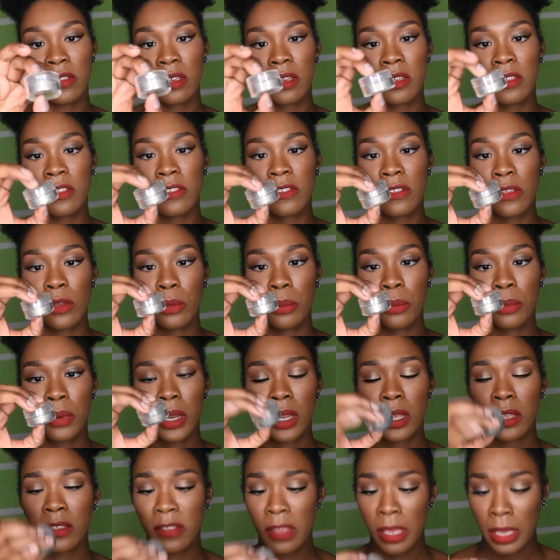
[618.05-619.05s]
It's so
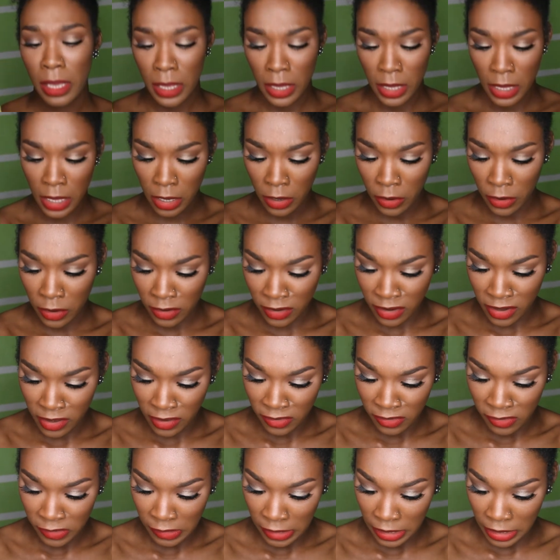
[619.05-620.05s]
pretty. It's like an
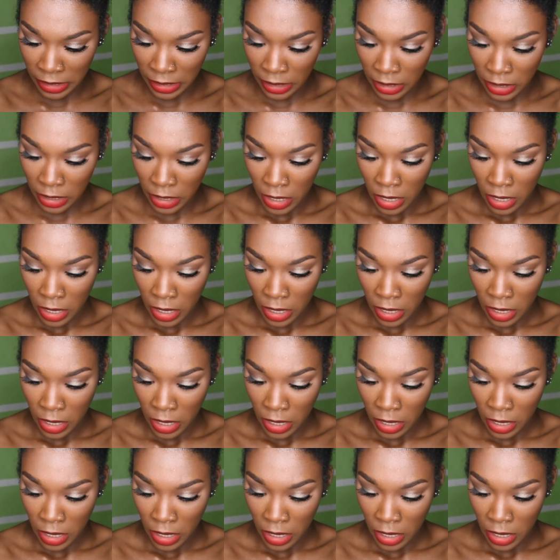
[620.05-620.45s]
iridescent